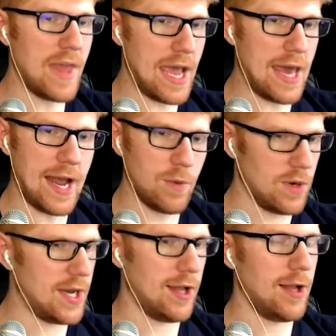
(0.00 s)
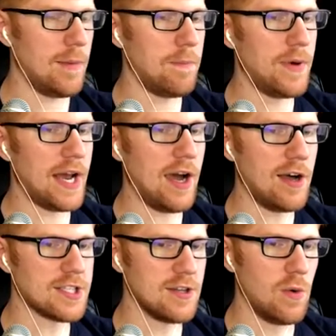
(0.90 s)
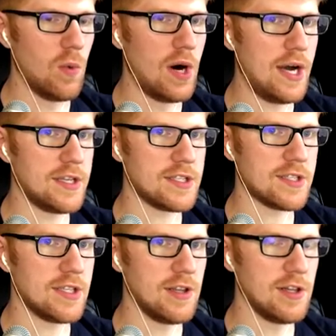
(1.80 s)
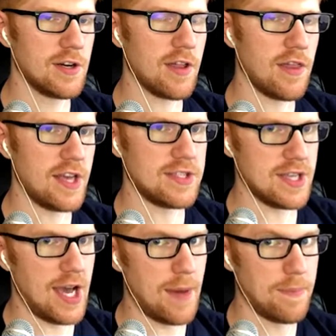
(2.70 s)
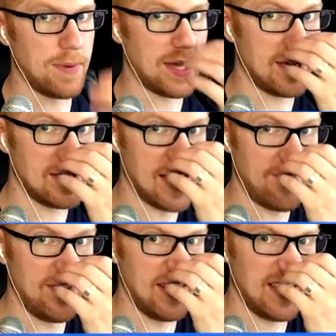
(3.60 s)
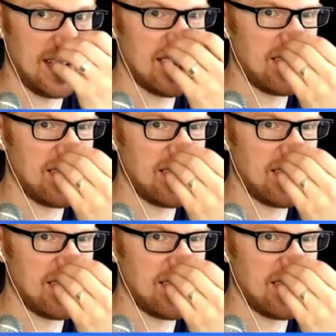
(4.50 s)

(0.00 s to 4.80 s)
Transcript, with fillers: And I will, but I also want to look this up because I feel like...